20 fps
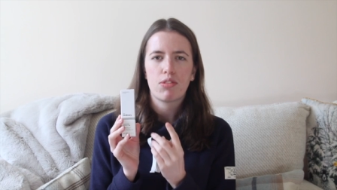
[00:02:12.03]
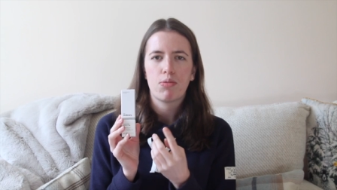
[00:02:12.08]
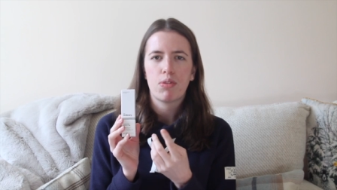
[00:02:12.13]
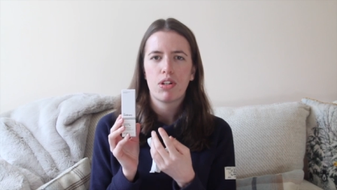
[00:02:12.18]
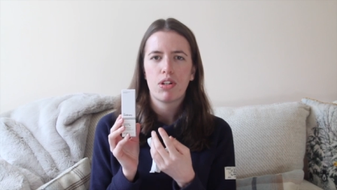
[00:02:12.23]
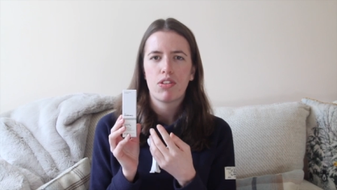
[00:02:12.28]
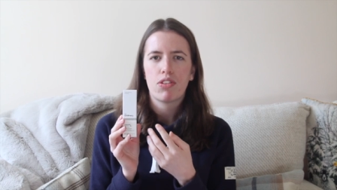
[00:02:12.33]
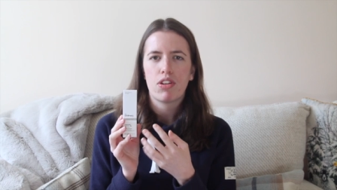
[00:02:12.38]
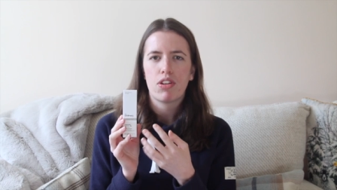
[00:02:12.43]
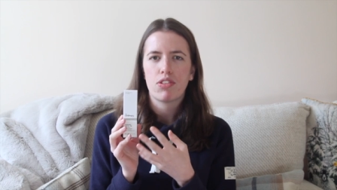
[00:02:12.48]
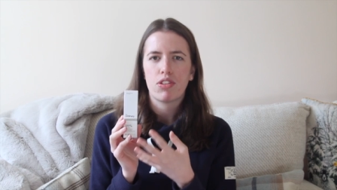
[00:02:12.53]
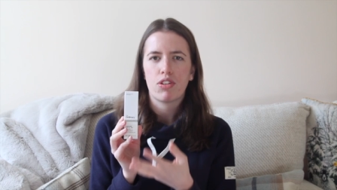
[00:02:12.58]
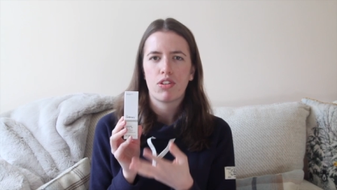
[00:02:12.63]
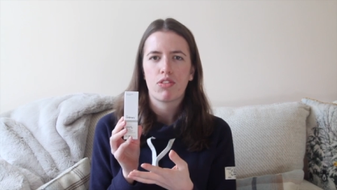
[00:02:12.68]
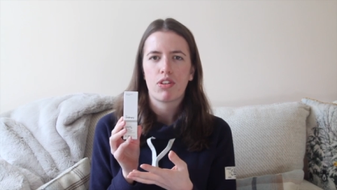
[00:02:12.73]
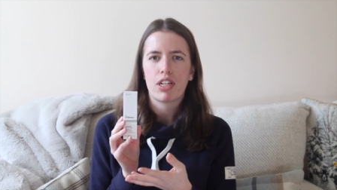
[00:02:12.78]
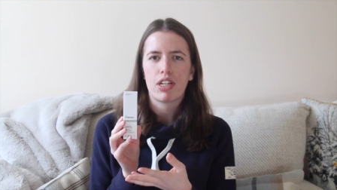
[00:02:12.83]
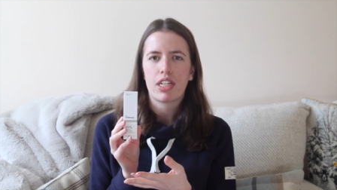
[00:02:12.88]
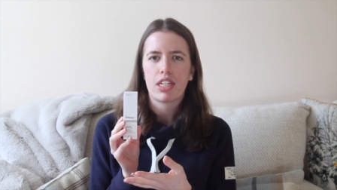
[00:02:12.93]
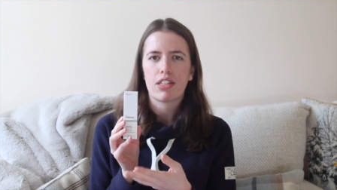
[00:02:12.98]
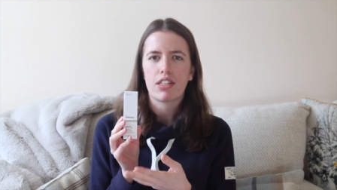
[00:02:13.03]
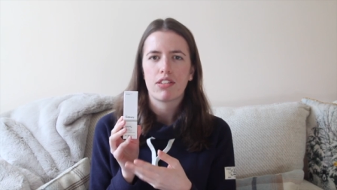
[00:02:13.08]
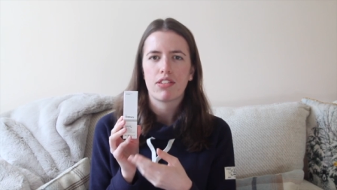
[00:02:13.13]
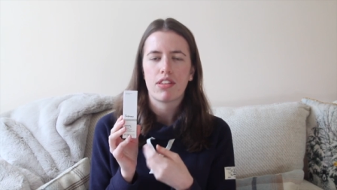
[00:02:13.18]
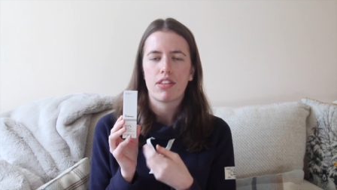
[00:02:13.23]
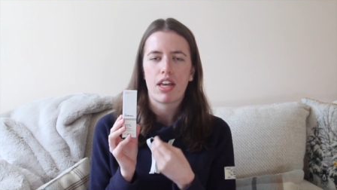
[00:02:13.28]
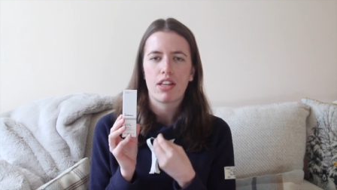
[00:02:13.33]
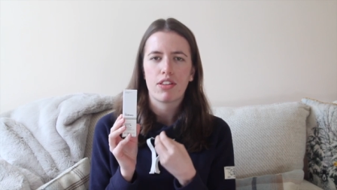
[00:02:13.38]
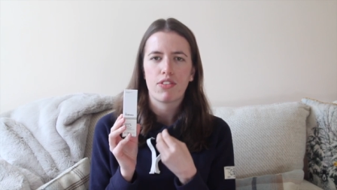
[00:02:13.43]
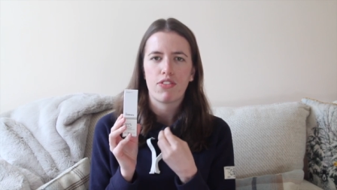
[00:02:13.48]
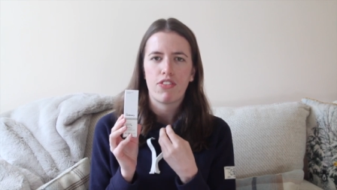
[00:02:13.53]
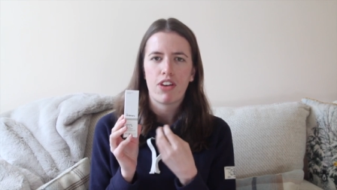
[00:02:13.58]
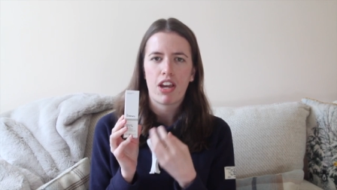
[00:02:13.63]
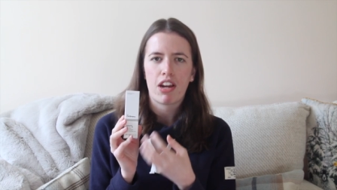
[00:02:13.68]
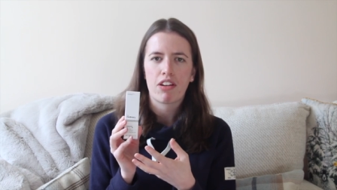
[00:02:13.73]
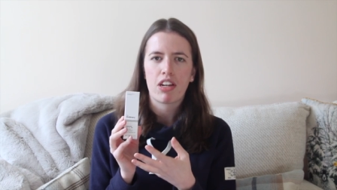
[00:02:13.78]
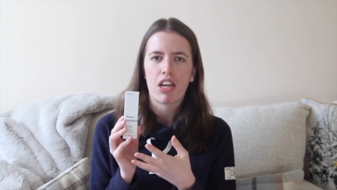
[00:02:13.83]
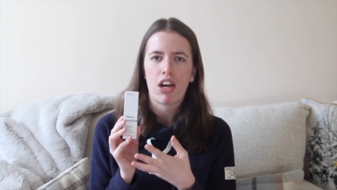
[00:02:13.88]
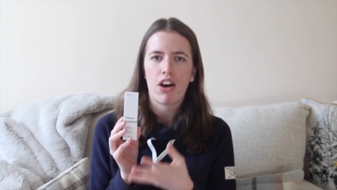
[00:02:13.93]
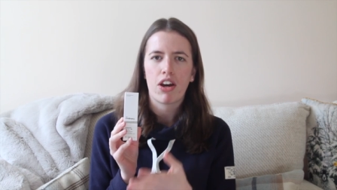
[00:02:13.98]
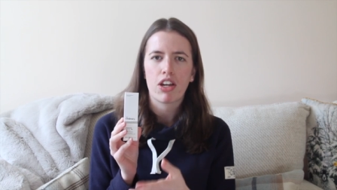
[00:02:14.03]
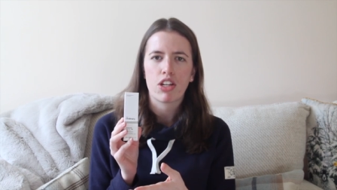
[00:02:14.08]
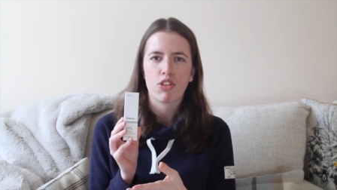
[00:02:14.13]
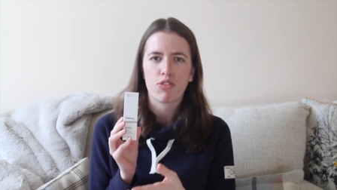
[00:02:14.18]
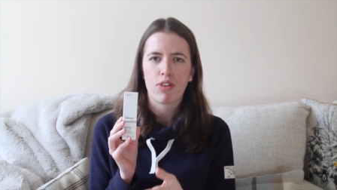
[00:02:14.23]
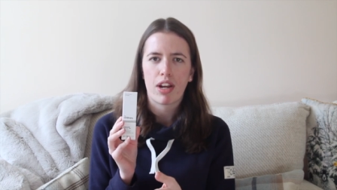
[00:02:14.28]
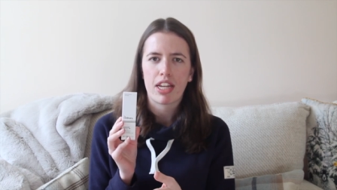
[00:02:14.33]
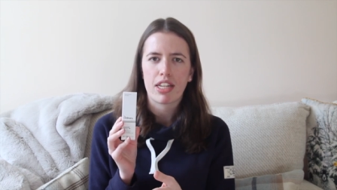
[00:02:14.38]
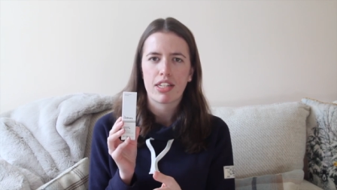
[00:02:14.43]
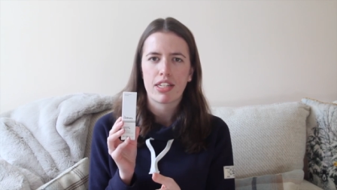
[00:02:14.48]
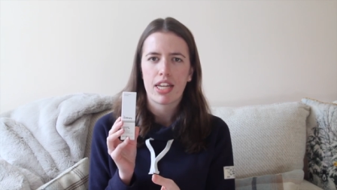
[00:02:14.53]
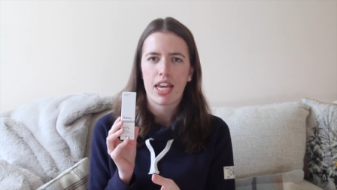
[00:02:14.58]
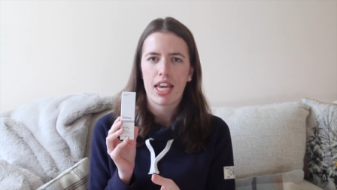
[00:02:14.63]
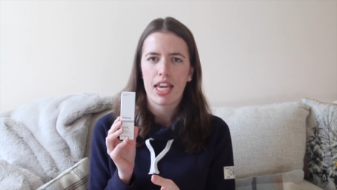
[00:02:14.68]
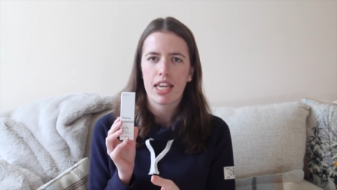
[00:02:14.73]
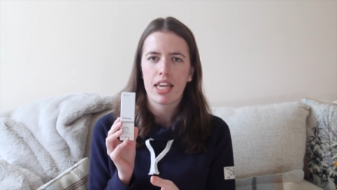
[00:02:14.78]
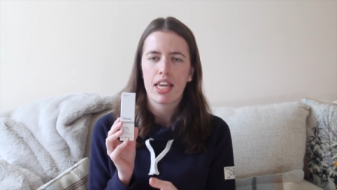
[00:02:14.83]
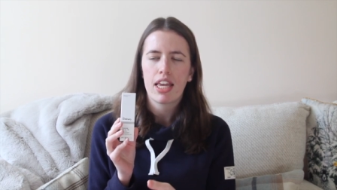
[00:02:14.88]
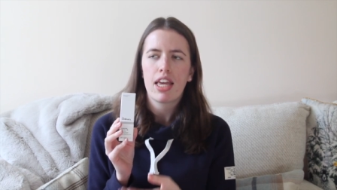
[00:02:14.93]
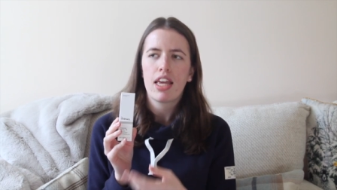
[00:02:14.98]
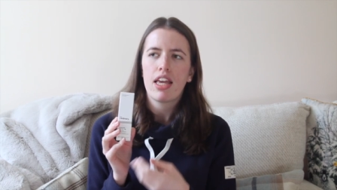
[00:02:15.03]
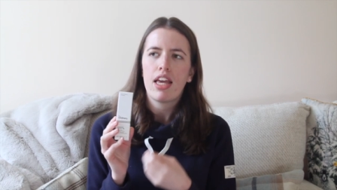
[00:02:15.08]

one of those ingredients that's very hydrating